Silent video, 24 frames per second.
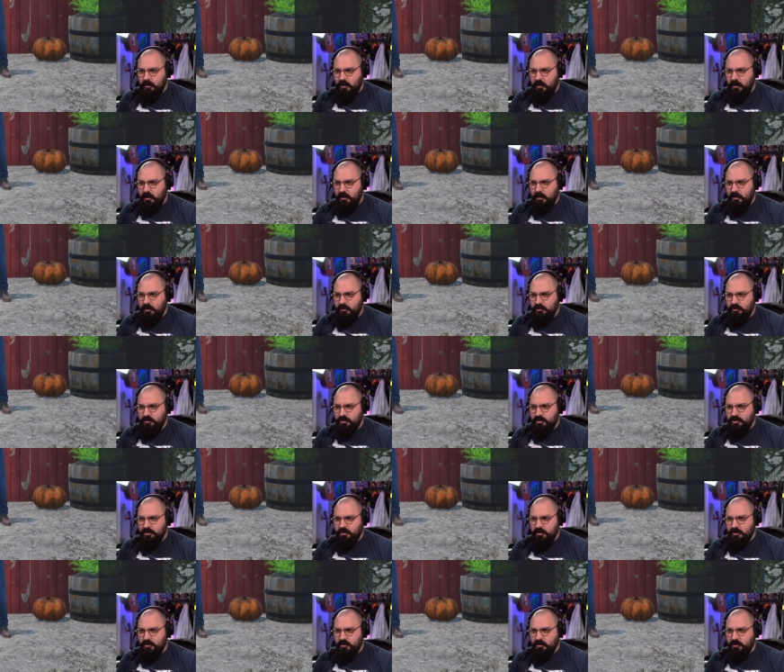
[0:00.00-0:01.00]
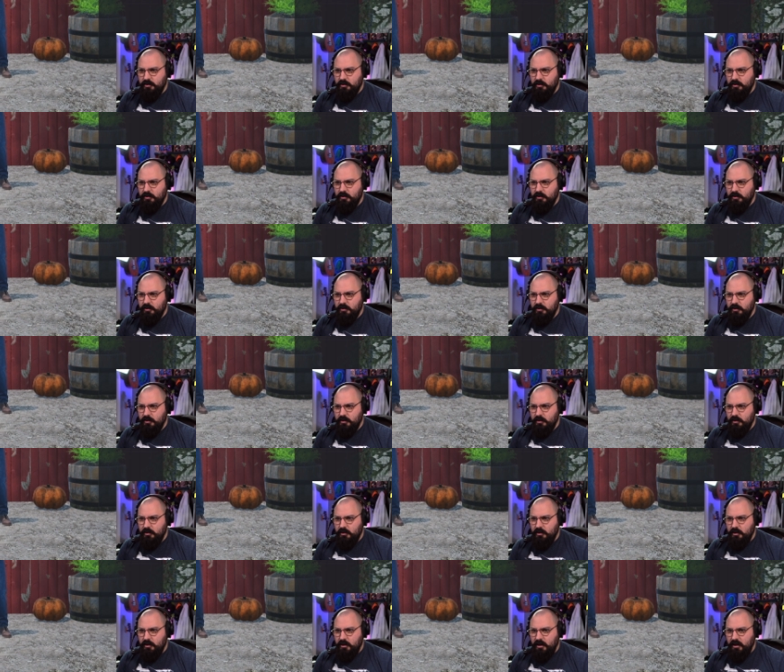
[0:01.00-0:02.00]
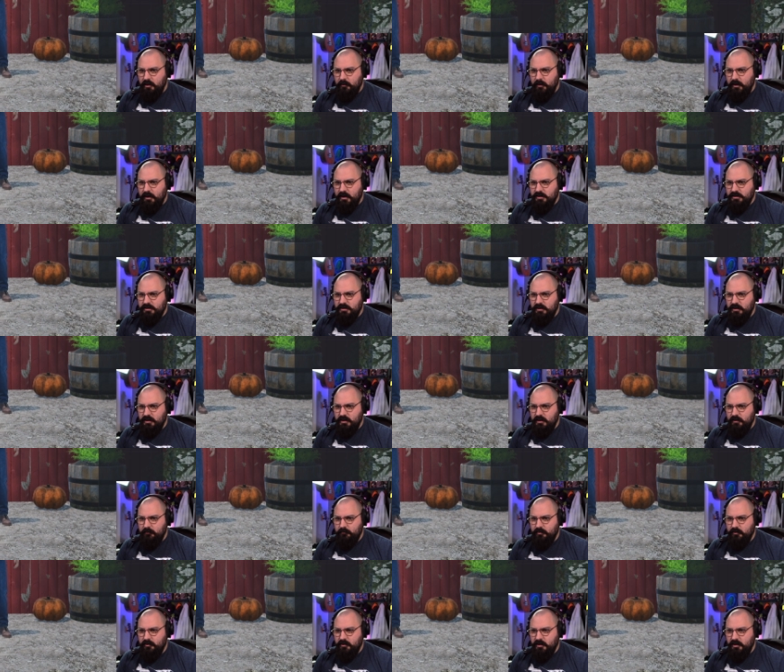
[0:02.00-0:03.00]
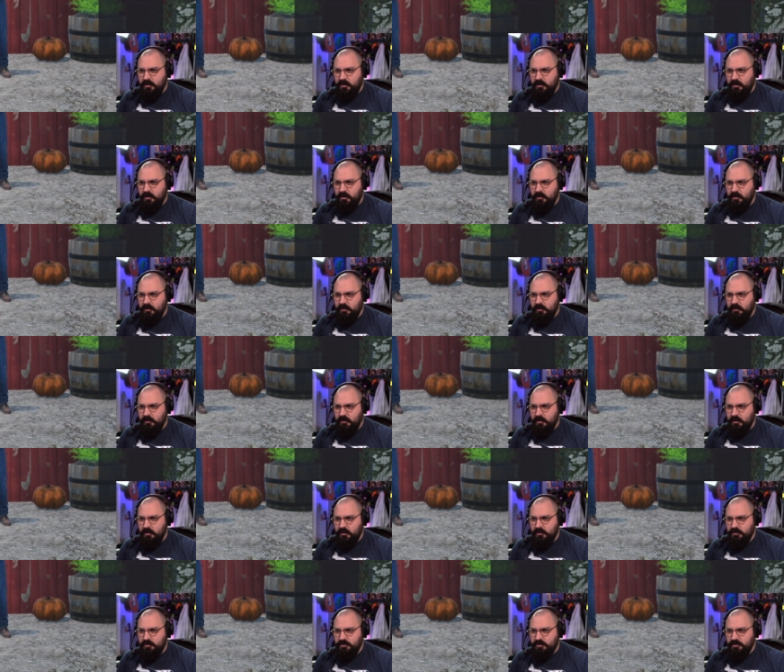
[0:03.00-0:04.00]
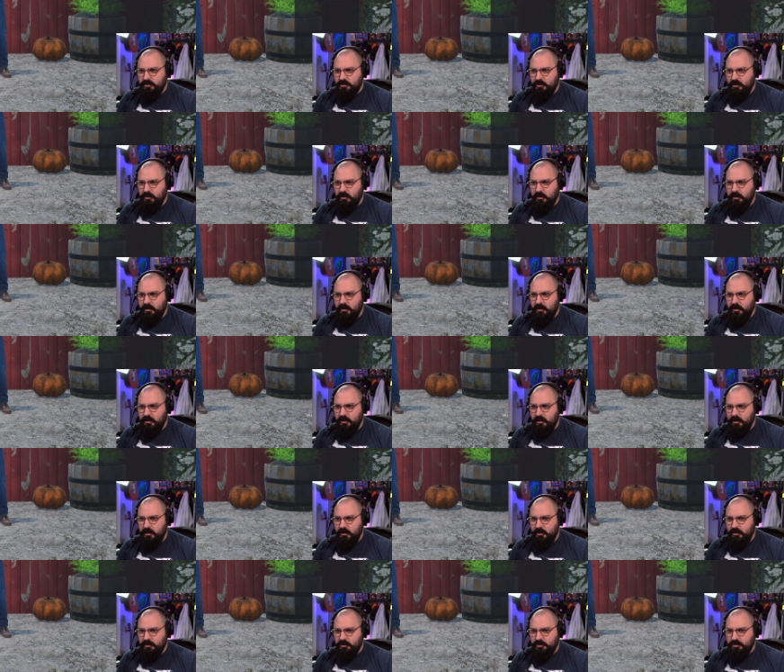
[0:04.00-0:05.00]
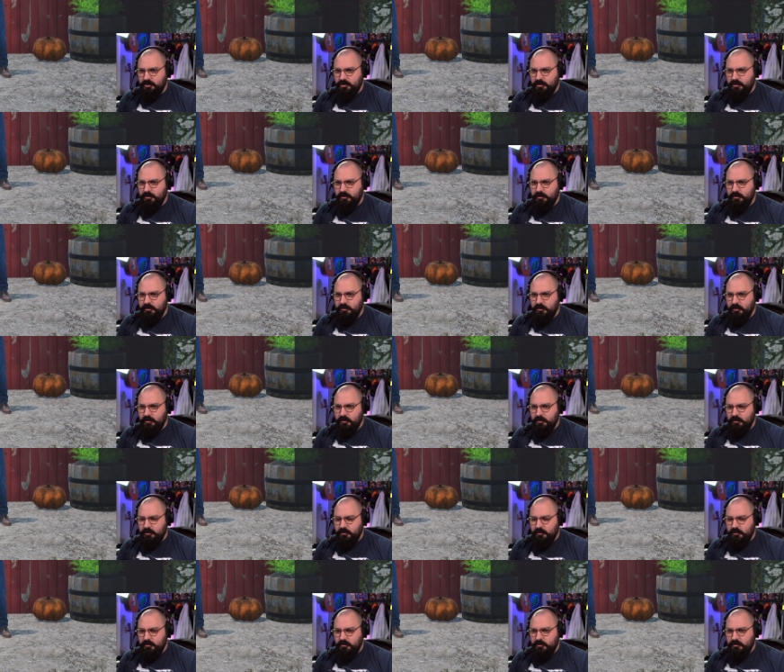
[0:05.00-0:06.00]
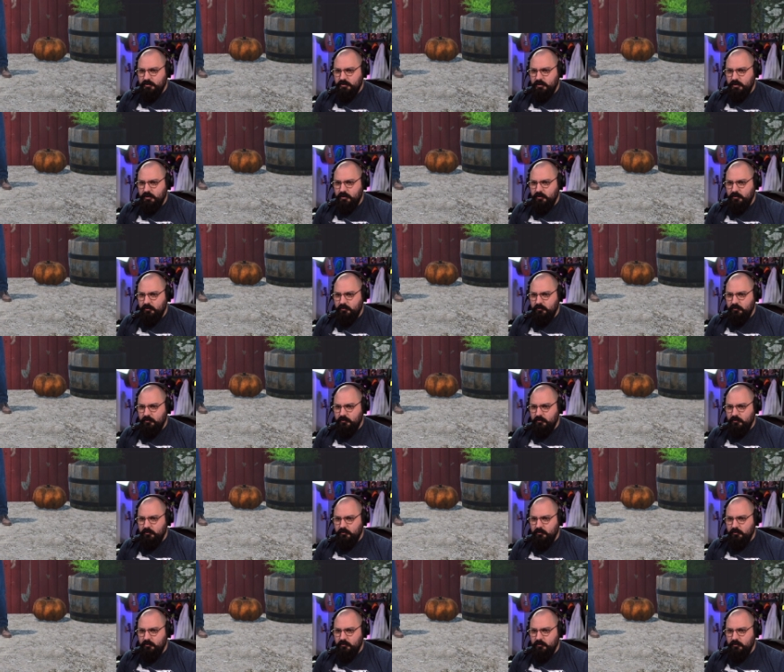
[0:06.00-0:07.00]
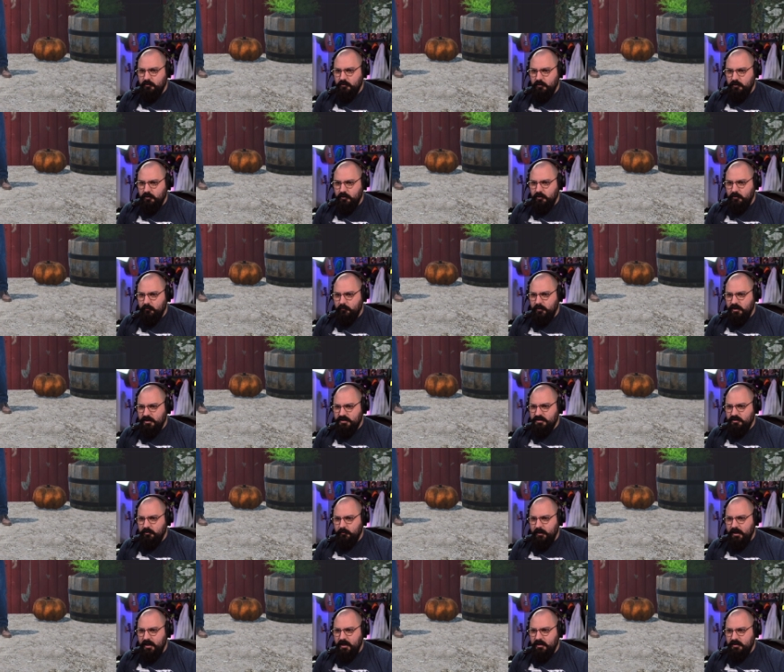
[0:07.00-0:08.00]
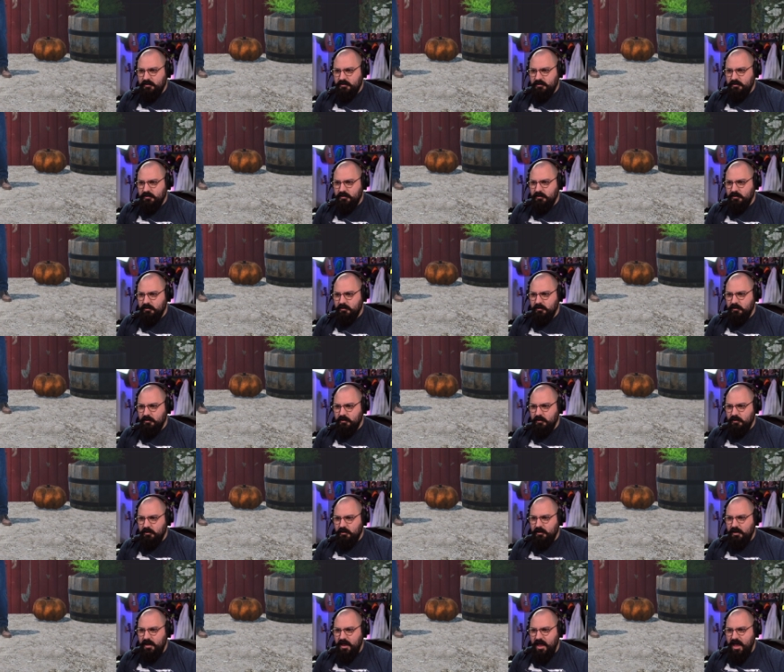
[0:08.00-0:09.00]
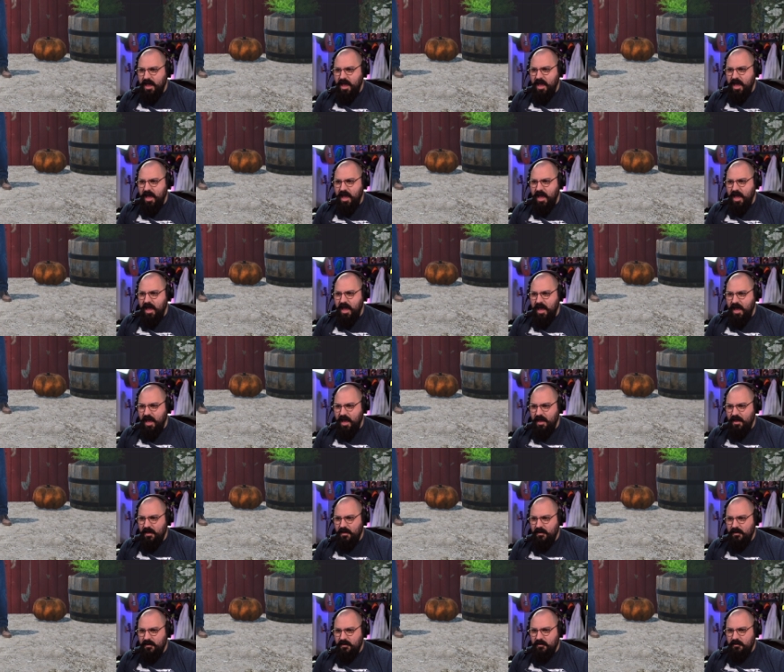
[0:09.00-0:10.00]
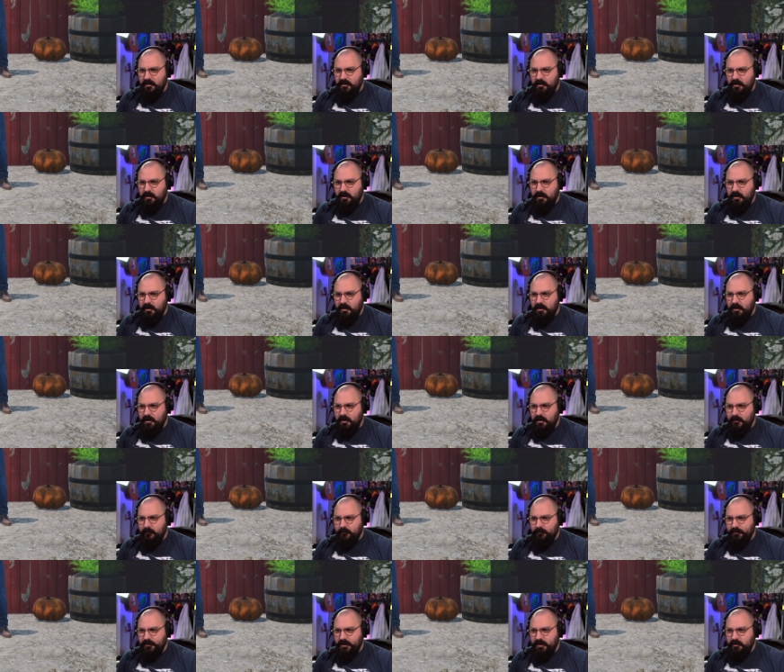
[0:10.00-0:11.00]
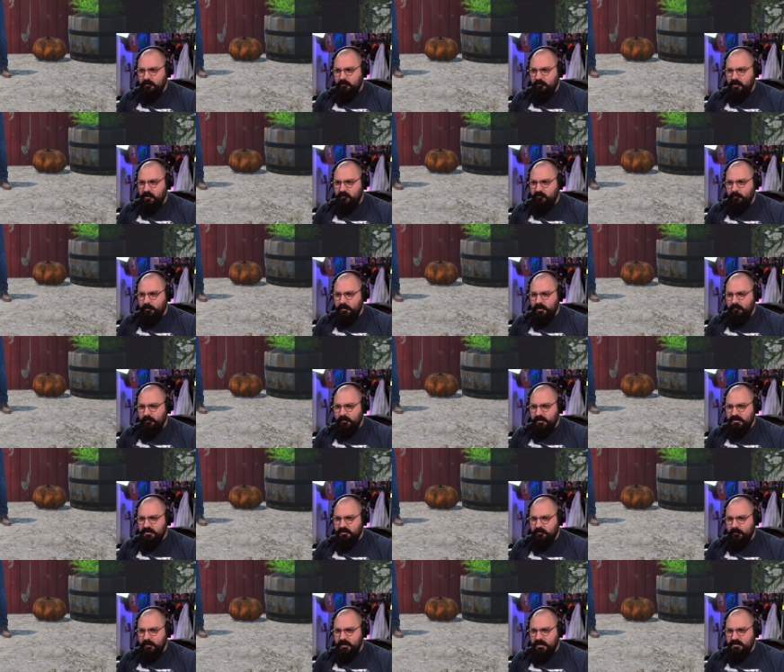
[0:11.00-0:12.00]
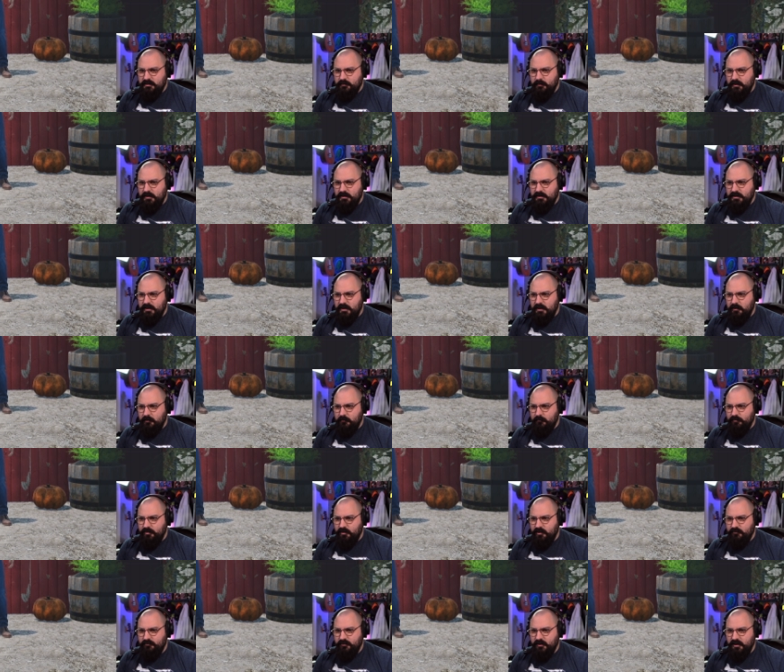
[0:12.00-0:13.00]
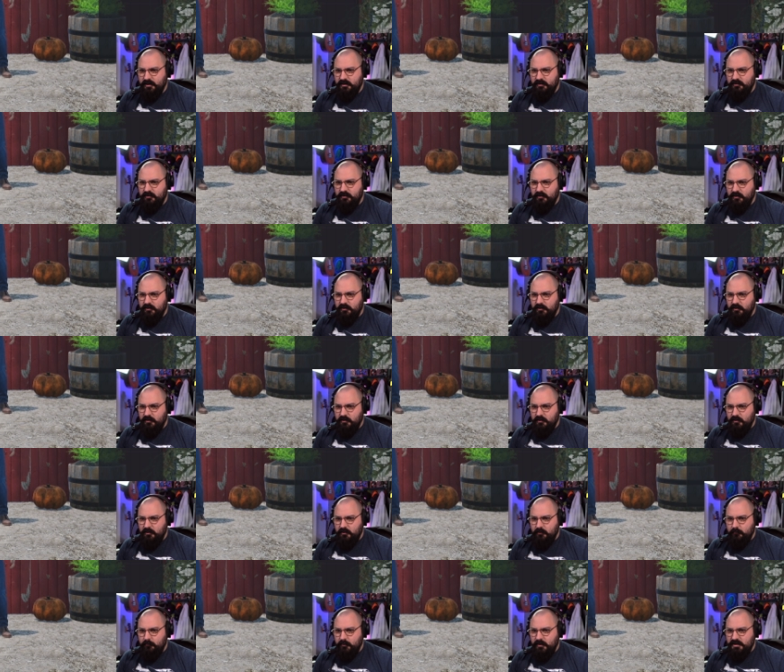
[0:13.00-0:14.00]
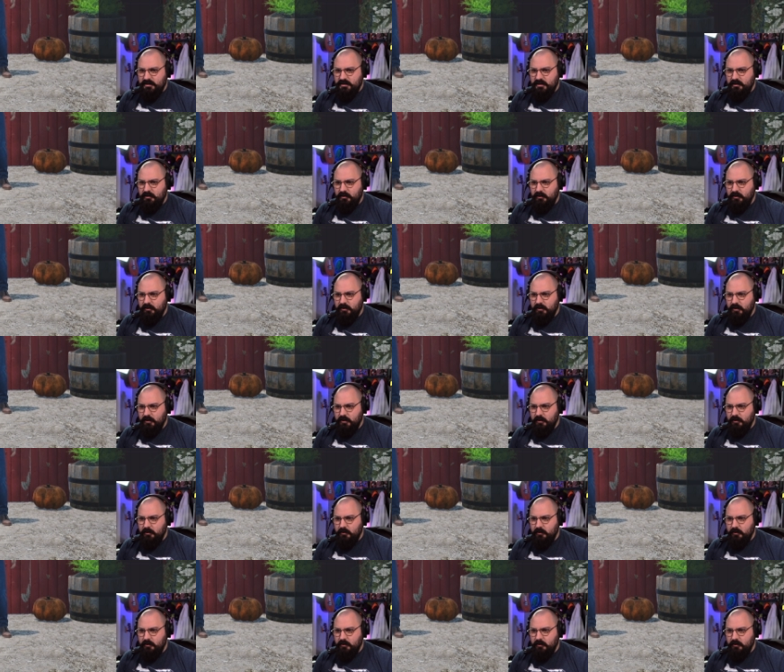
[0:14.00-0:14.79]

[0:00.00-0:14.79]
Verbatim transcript: Age. I'm actually pretty young-ish looking-ish. So, muscle mass. I do have a bit of muscle mass, but it's not perfect. Muscular.